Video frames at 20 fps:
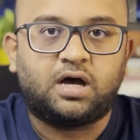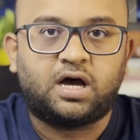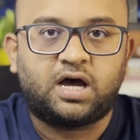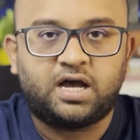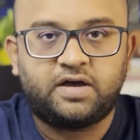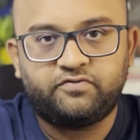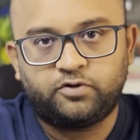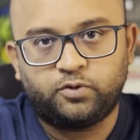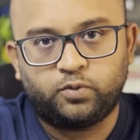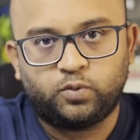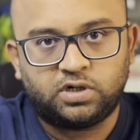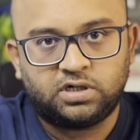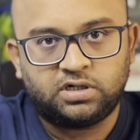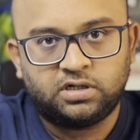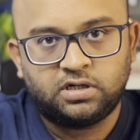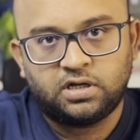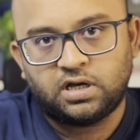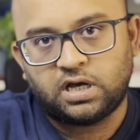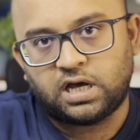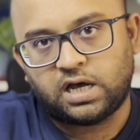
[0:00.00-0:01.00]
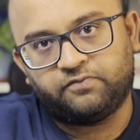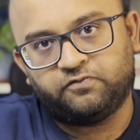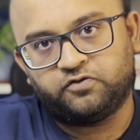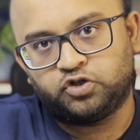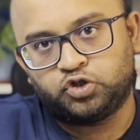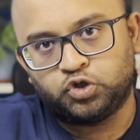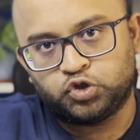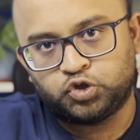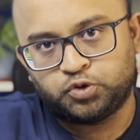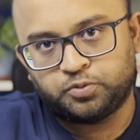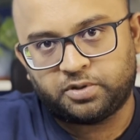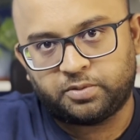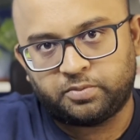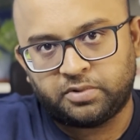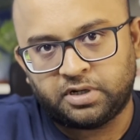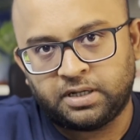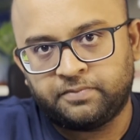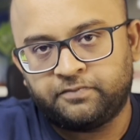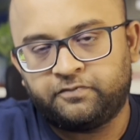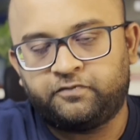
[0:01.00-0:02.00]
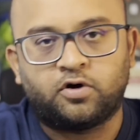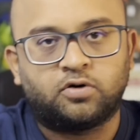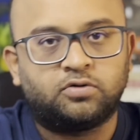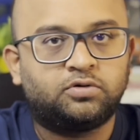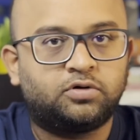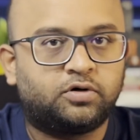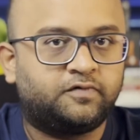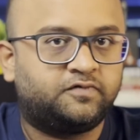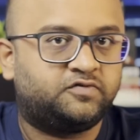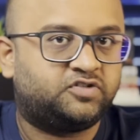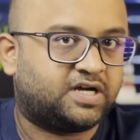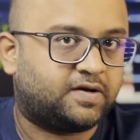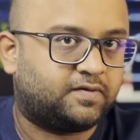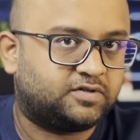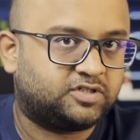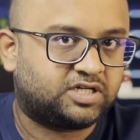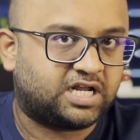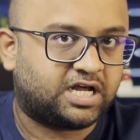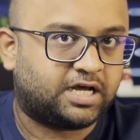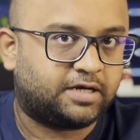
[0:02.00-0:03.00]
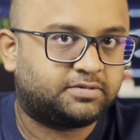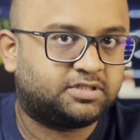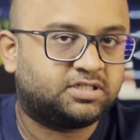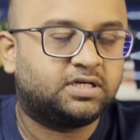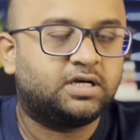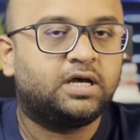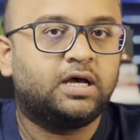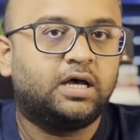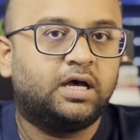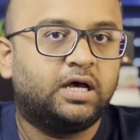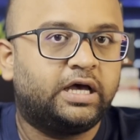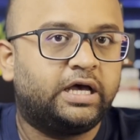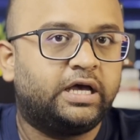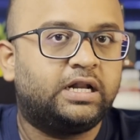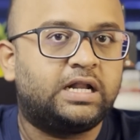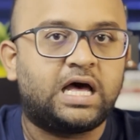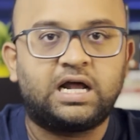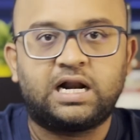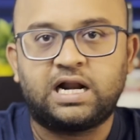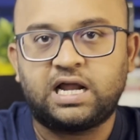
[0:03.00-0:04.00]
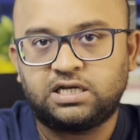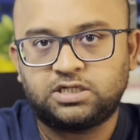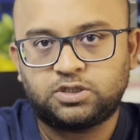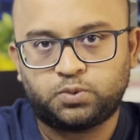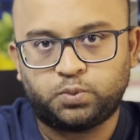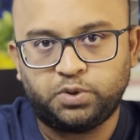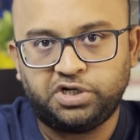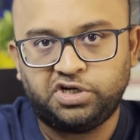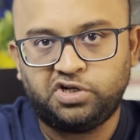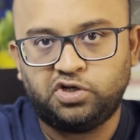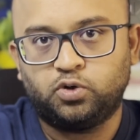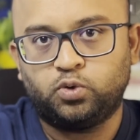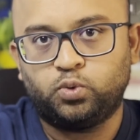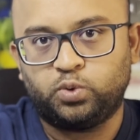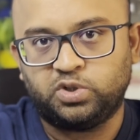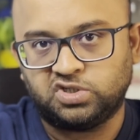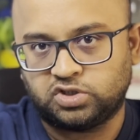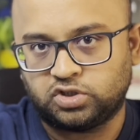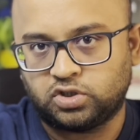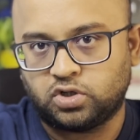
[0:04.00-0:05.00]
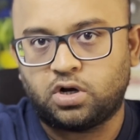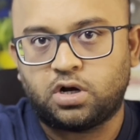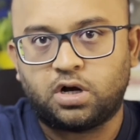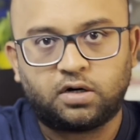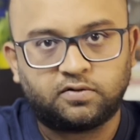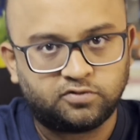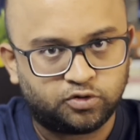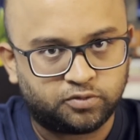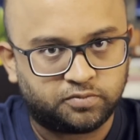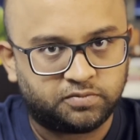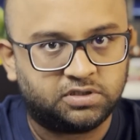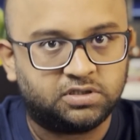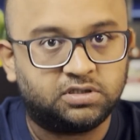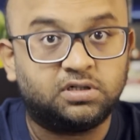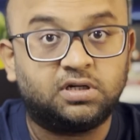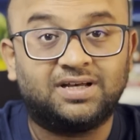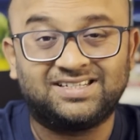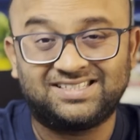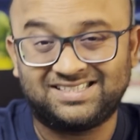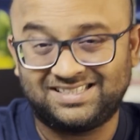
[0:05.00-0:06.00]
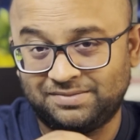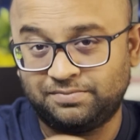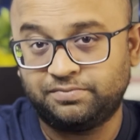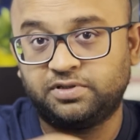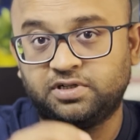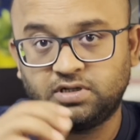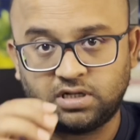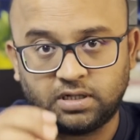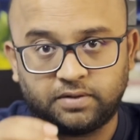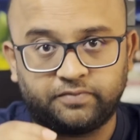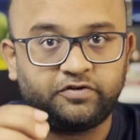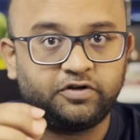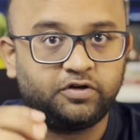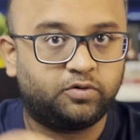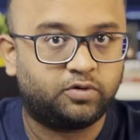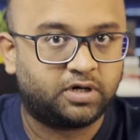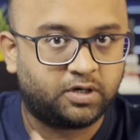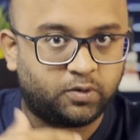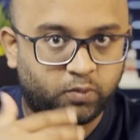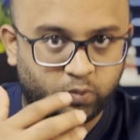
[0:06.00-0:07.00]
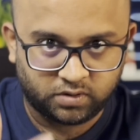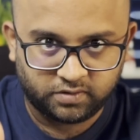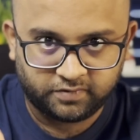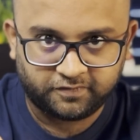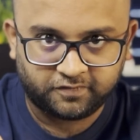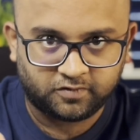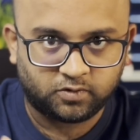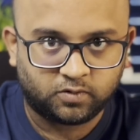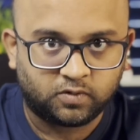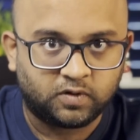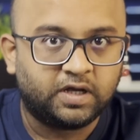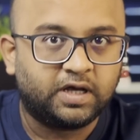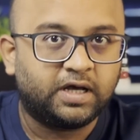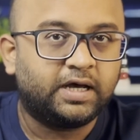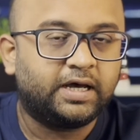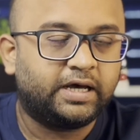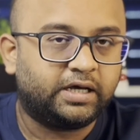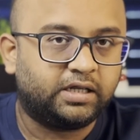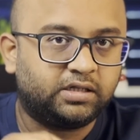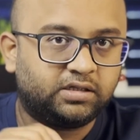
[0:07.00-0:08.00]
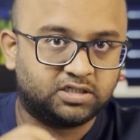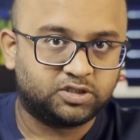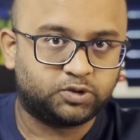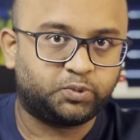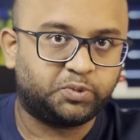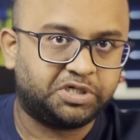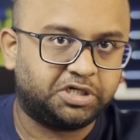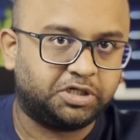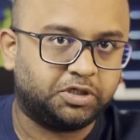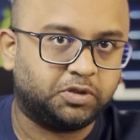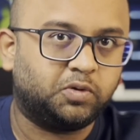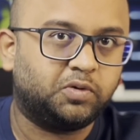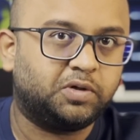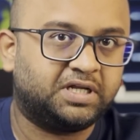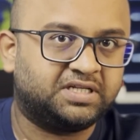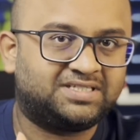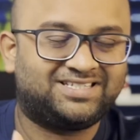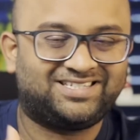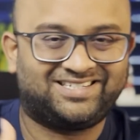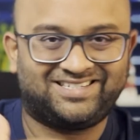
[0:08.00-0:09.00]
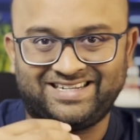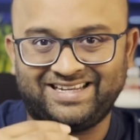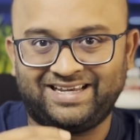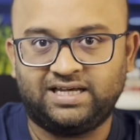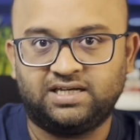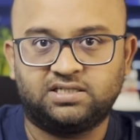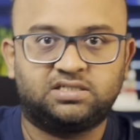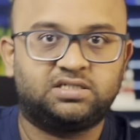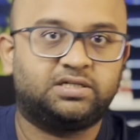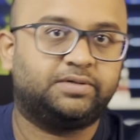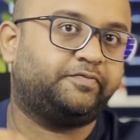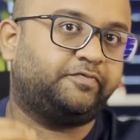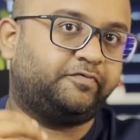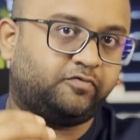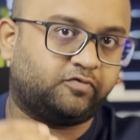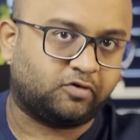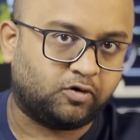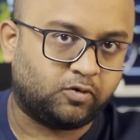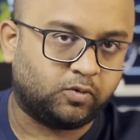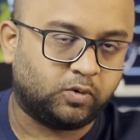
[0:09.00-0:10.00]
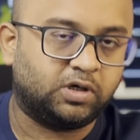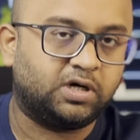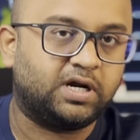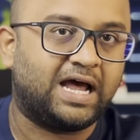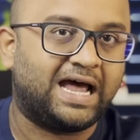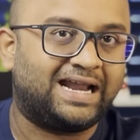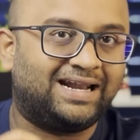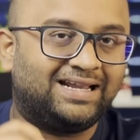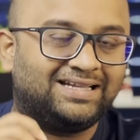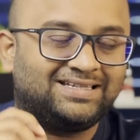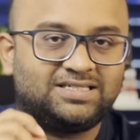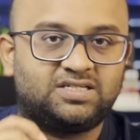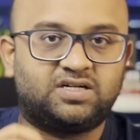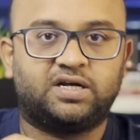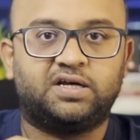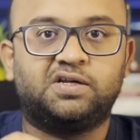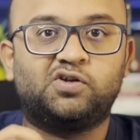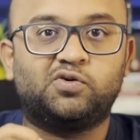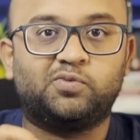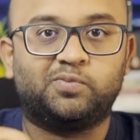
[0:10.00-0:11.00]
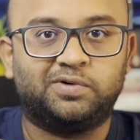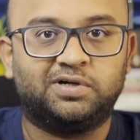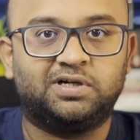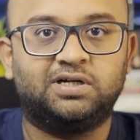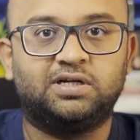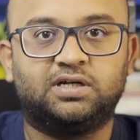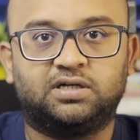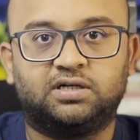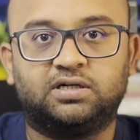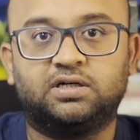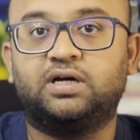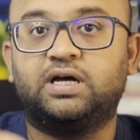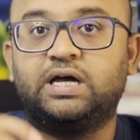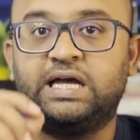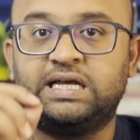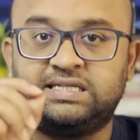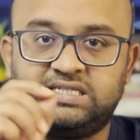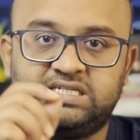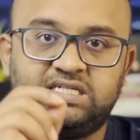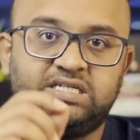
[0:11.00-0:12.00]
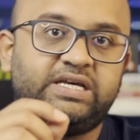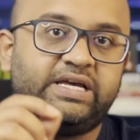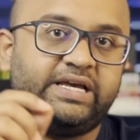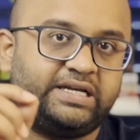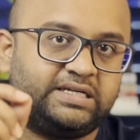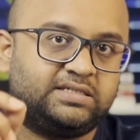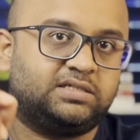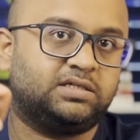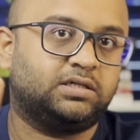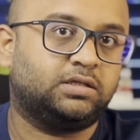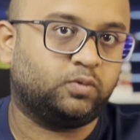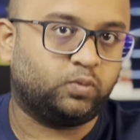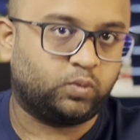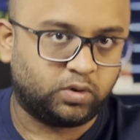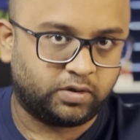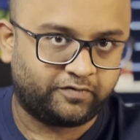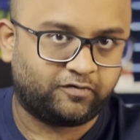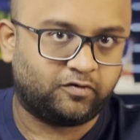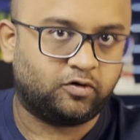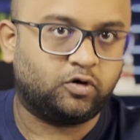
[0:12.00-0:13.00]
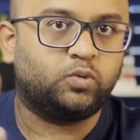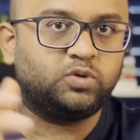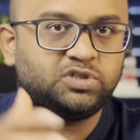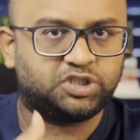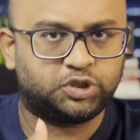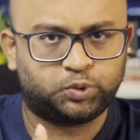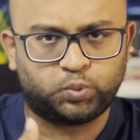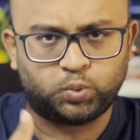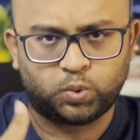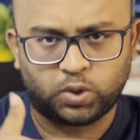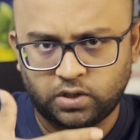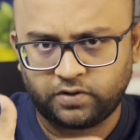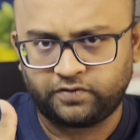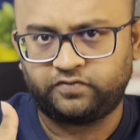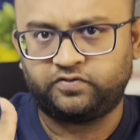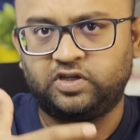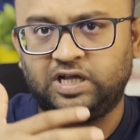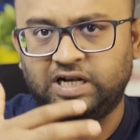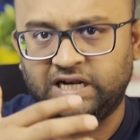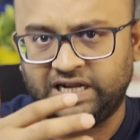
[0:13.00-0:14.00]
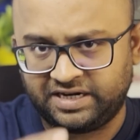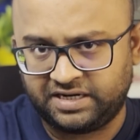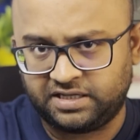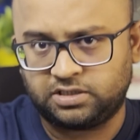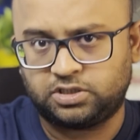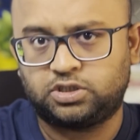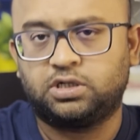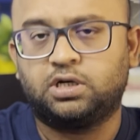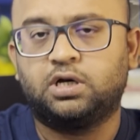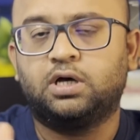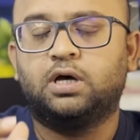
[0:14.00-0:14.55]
Hi everyone, I'm Vishnu Subramanian, founder of Jarvis Labs. In our last video, we saw how to build a simple comfy UI workflow. In this video, let's take a step forward and let's try to build a SDXL workflow, which is one of the latest